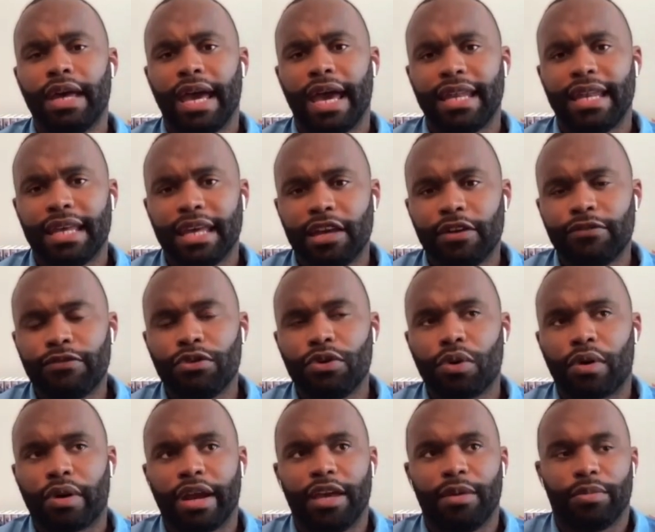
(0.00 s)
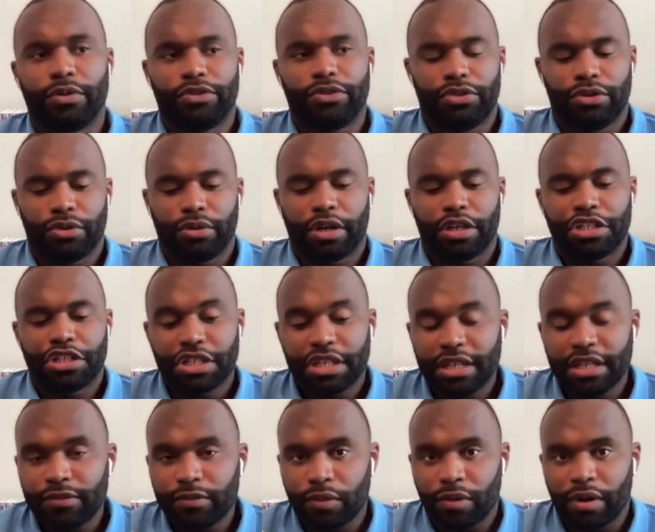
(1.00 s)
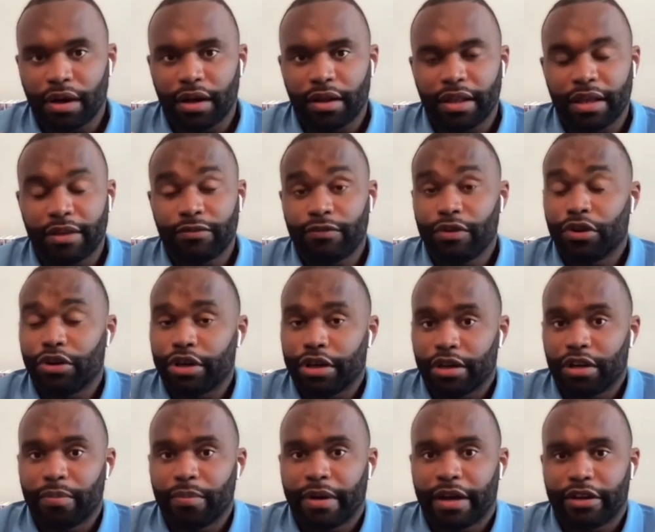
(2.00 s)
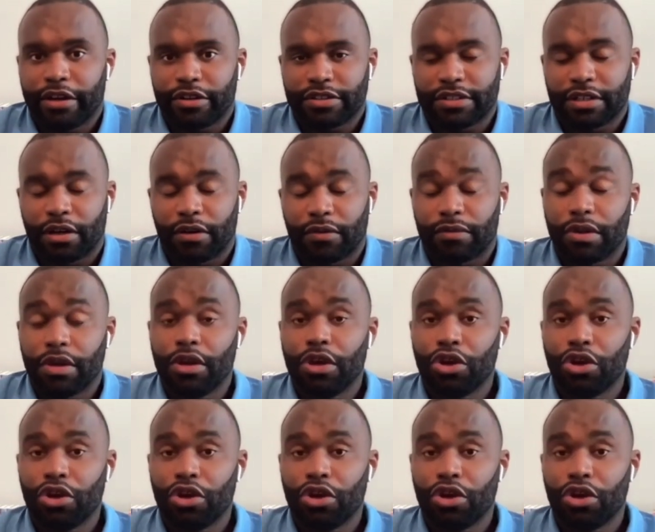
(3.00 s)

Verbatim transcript: And if you are able to achieve well and feel good about yourself,